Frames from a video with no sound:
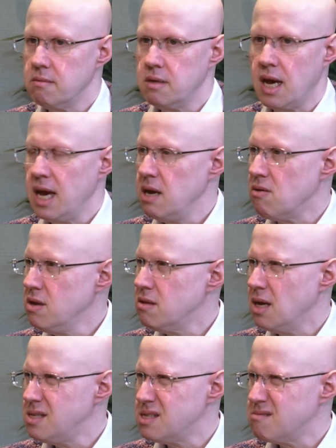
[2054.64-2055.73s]
gay or
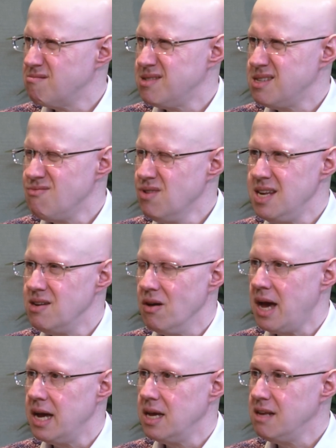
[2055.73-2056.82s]
anything. It's
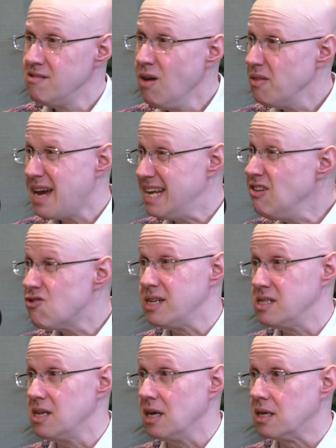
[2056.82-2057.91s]
not that
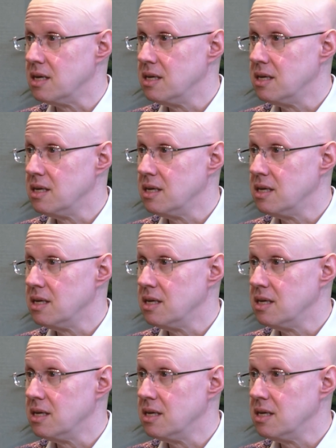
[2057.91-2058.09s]
interesting.